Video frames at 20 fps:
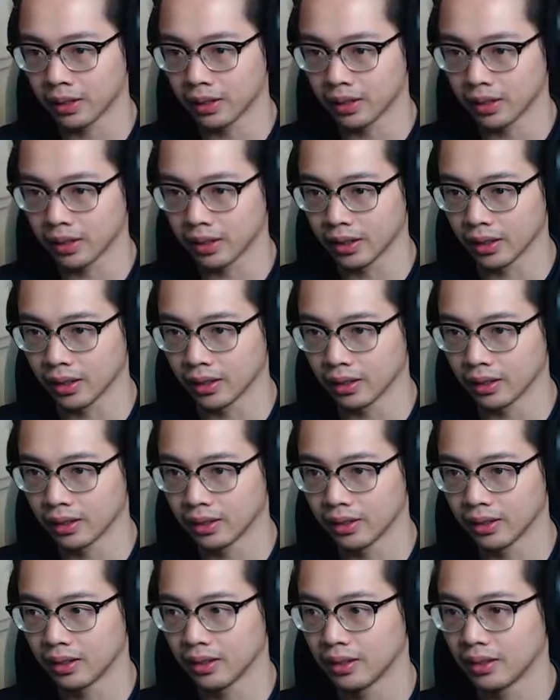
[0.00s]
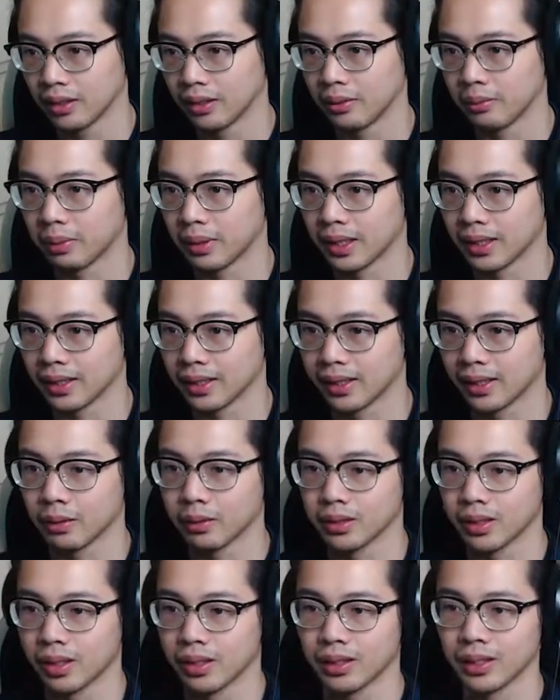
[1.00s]
here, but I think that
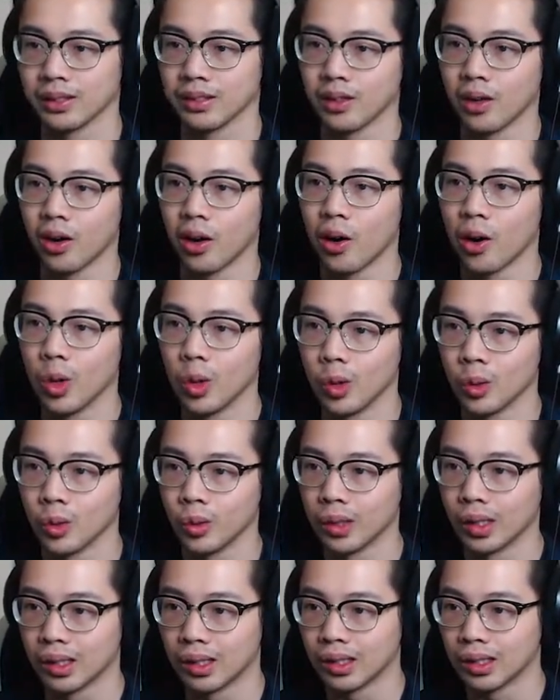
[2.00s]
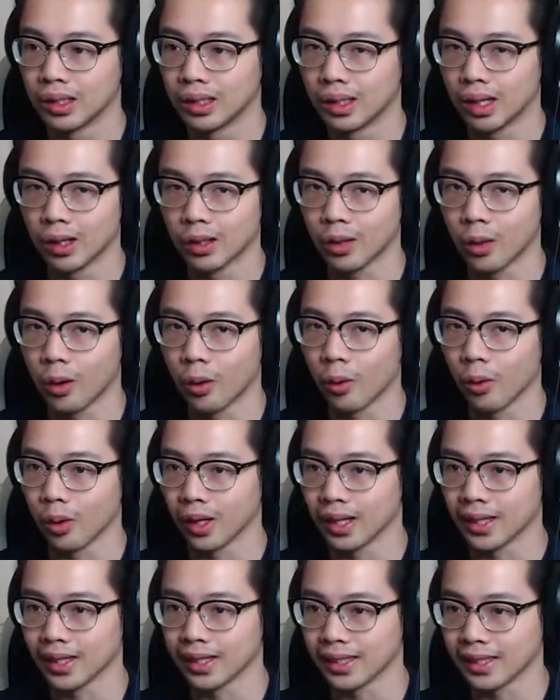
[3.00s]
was on his own a
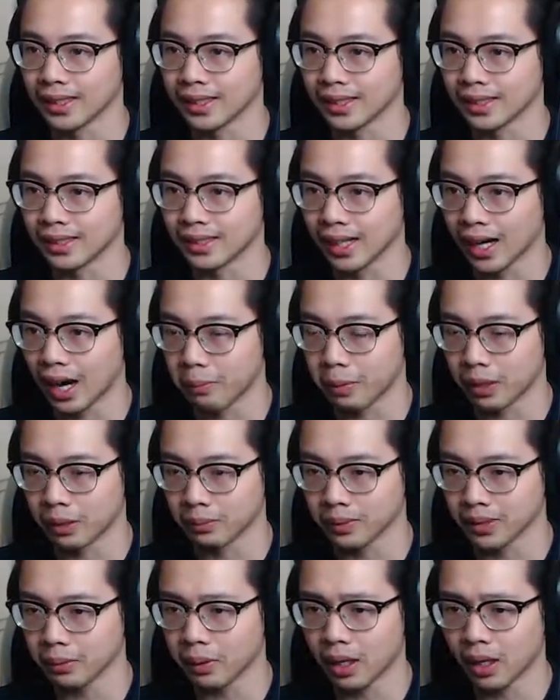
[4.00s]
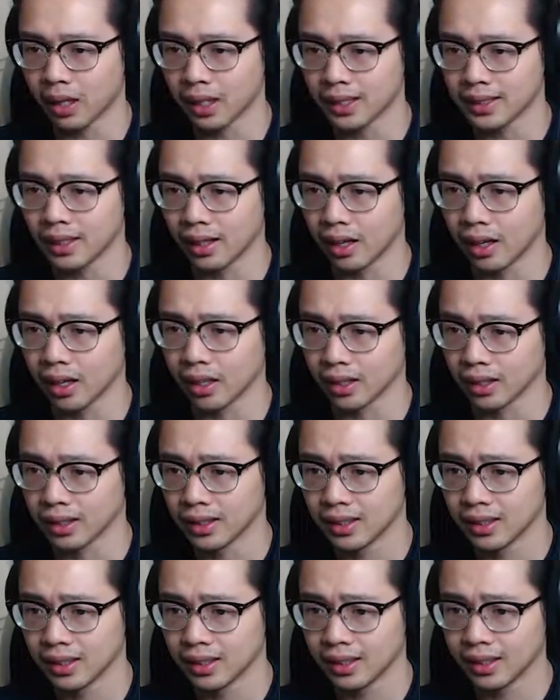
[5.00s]
cord and he just died by himself. Oh, let's hug.
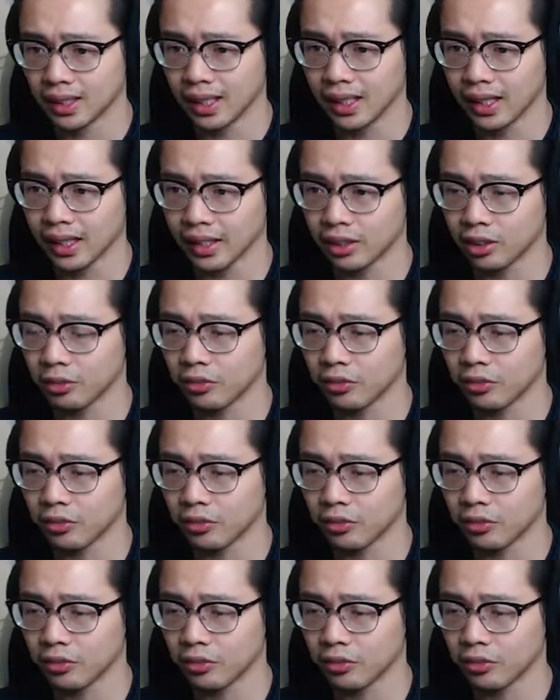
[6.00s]
I like